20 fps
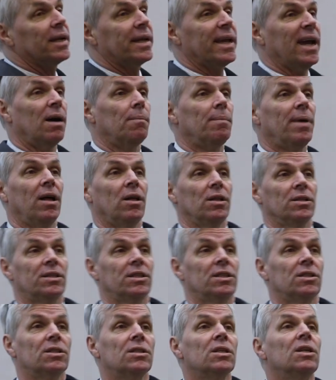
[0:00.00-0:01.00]
account
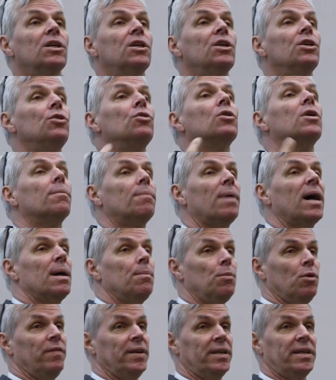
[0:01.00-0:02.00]
balances. You can buy a
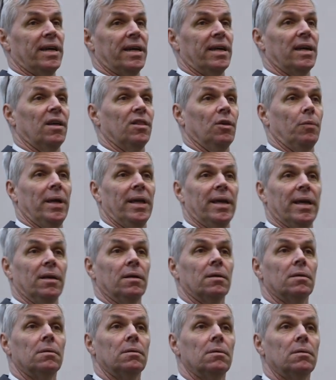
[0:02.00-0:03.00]
movie ticket on the weekend,
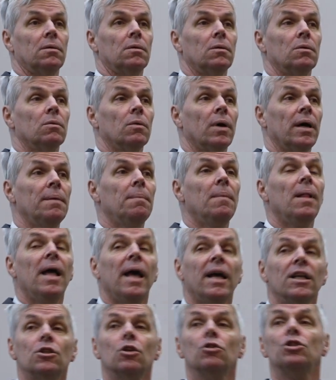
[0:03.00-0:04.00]
right?
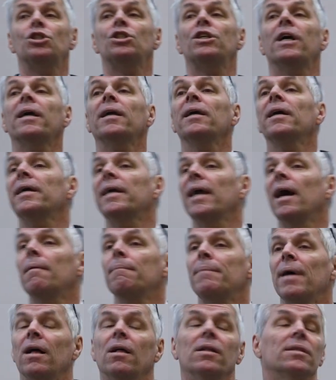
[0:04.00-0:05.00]
And so checking
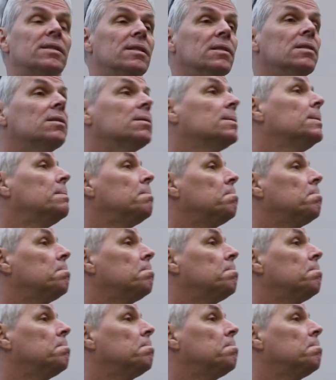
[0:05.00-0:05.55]
account balances